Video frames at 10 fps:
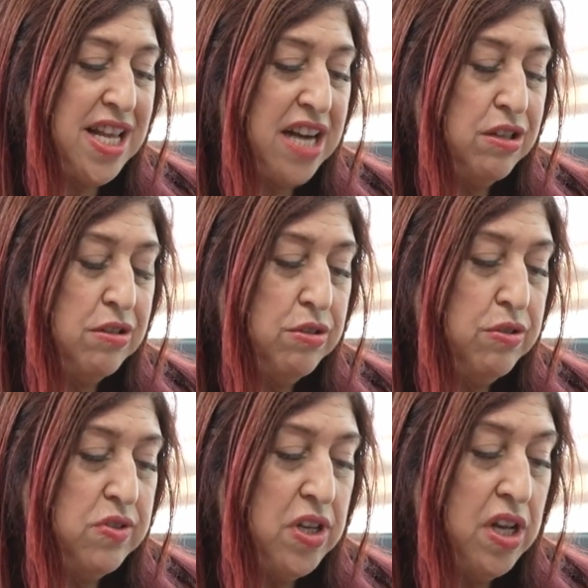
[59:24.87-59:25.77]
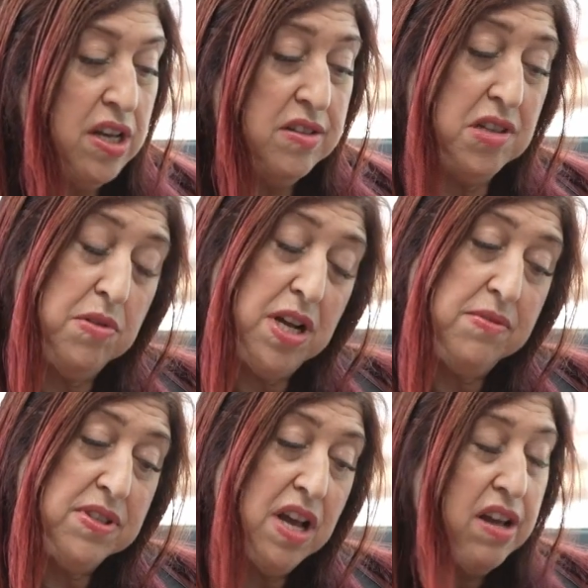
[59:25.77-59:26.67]
And that includes
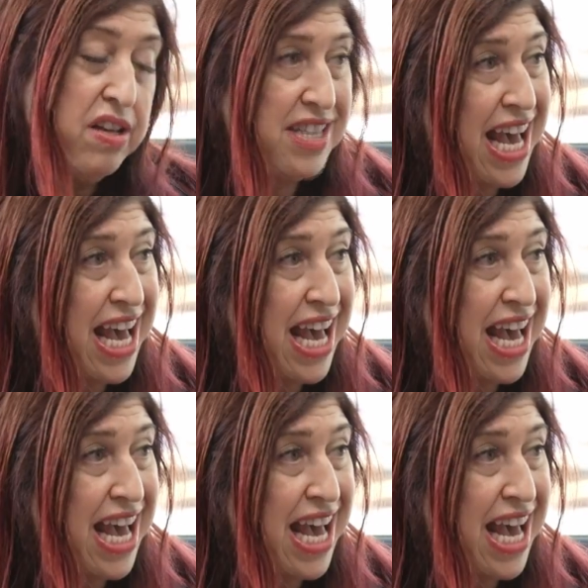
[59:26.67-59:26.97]
sometimes